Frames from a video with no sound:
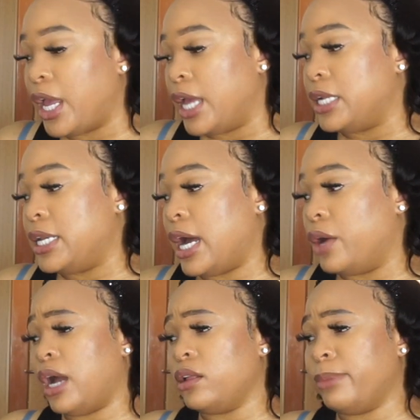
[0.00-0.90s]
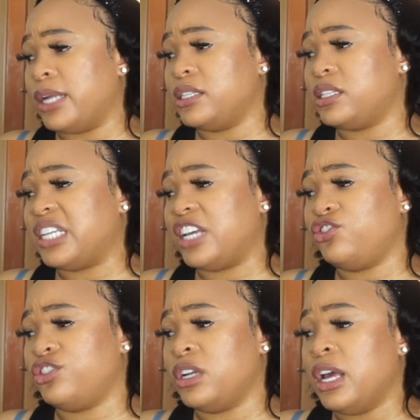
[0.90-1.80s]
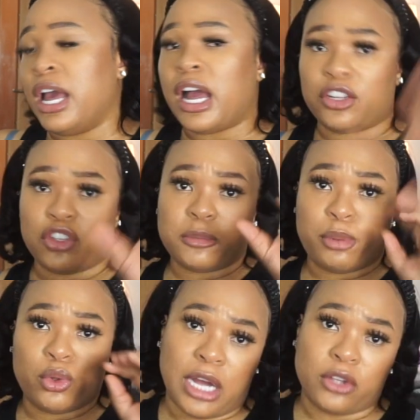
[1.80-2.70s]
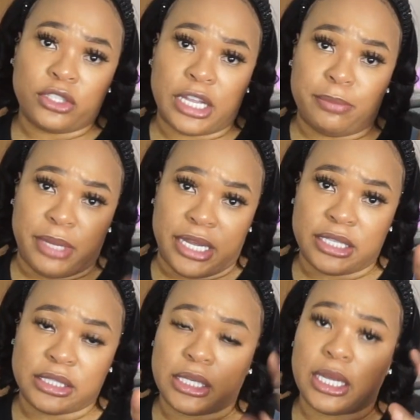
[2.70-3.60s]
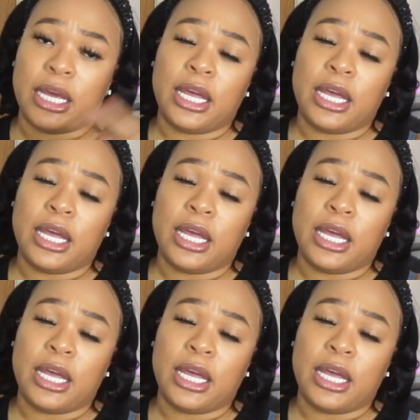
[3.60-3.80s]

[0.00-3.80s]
Now, out of my dissertation, I just pulled out a piece